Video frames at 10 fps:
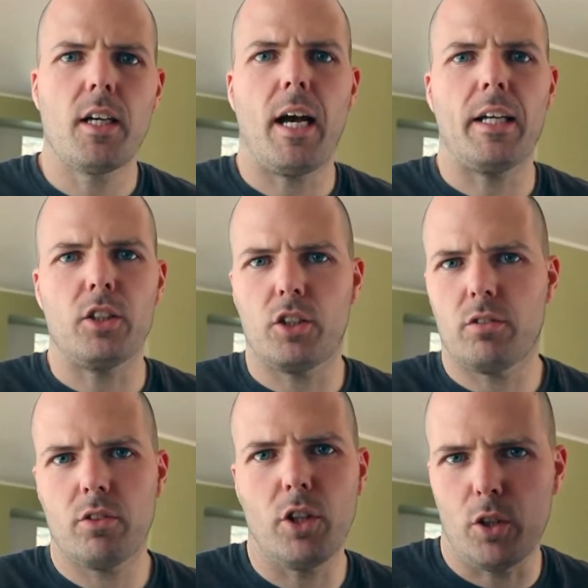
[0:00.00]
and,
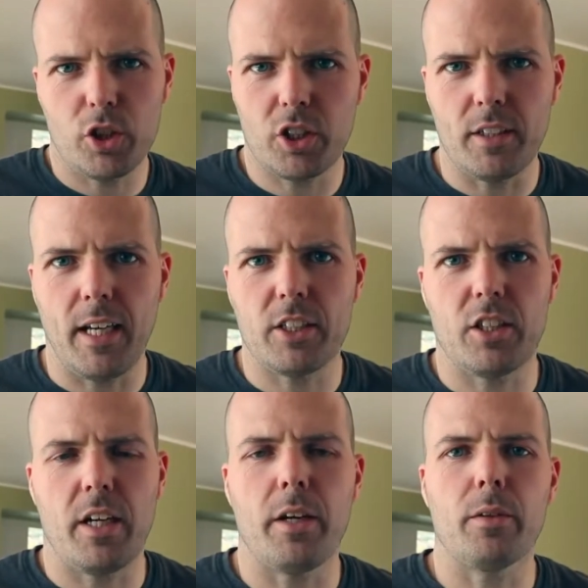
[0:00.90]
you know, just to test
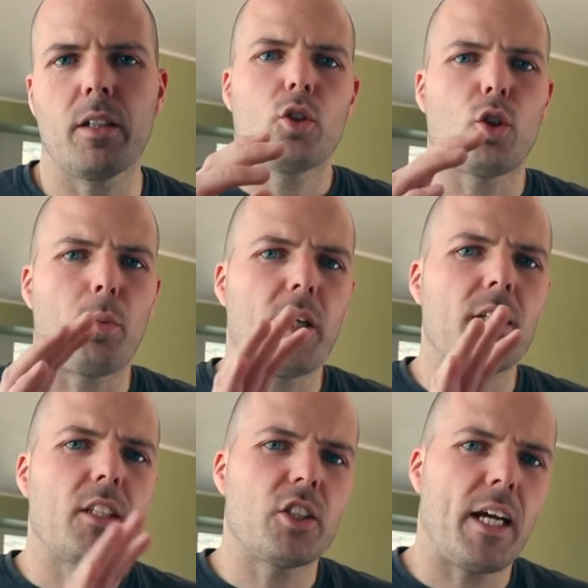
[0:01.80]
it out. So I'm going
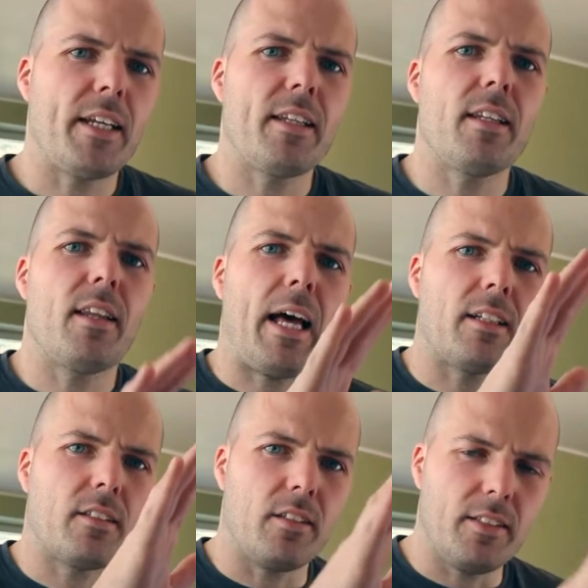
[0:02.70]
to design
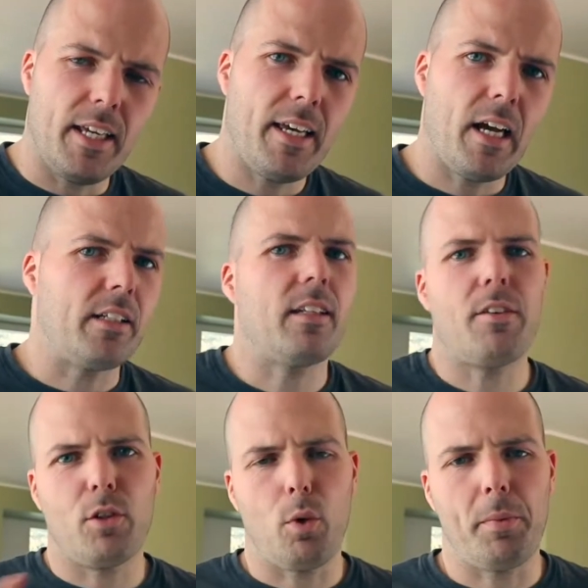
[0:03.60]
that today. I
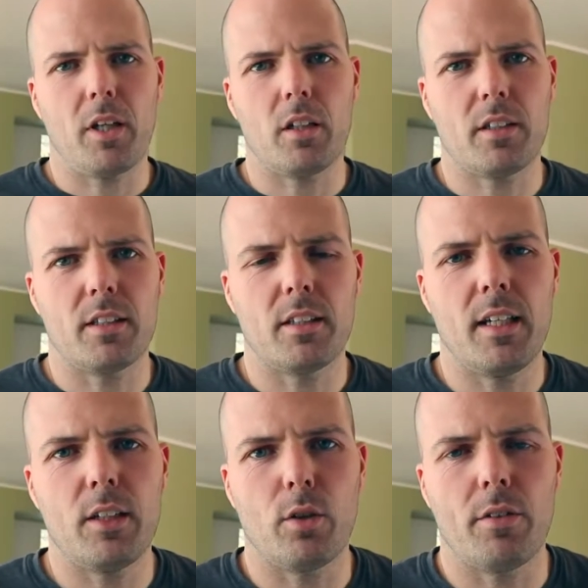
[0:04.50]
definitely won't be cutting it
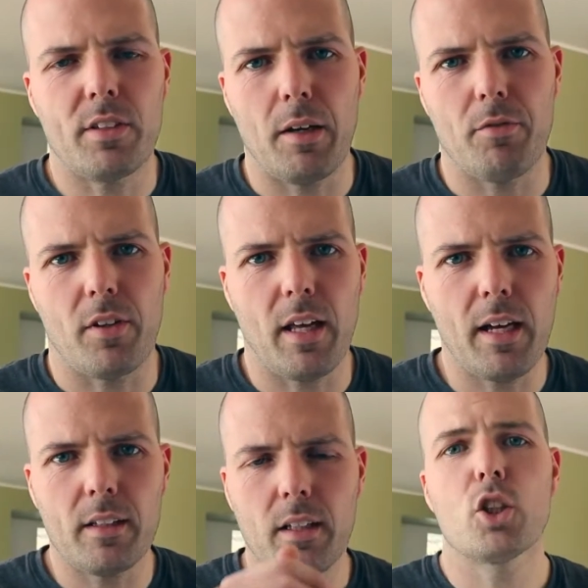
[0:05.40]
today, don't have time for
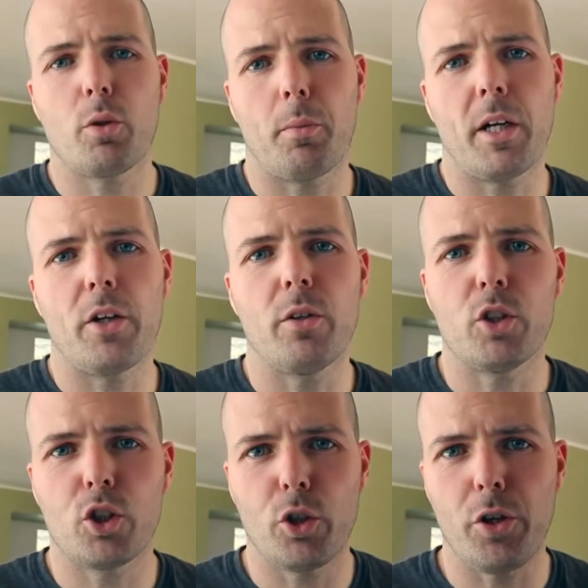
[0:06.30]
that. So what I'm going to do
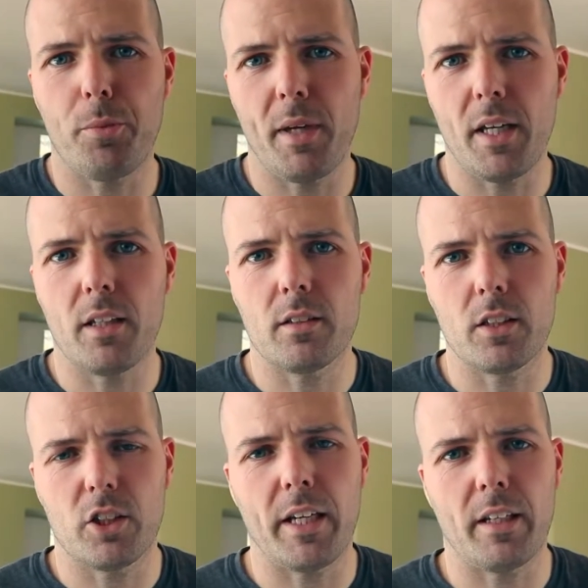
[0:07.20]
is show you me
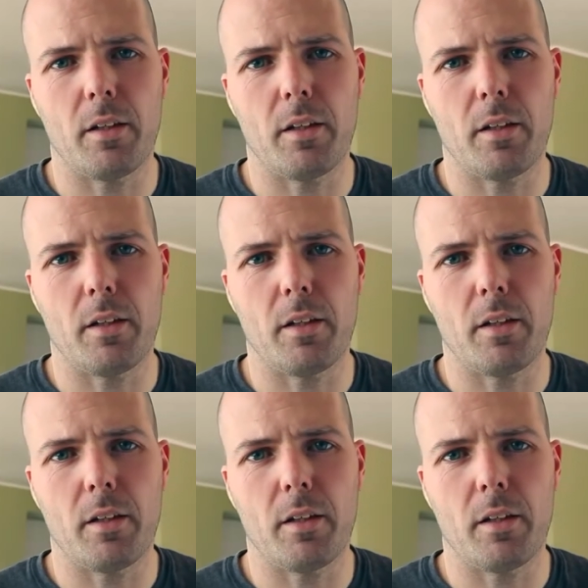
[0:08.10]
designing